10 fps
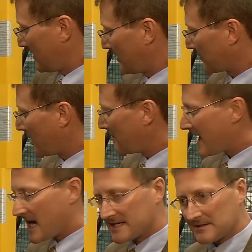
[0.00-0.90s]
The
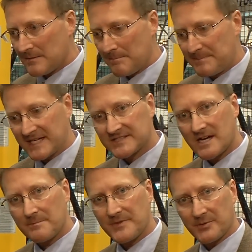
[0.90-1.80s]
robot picks
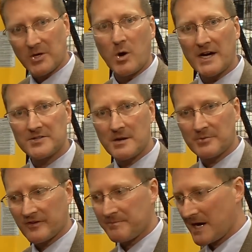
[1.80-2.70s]
up the required number of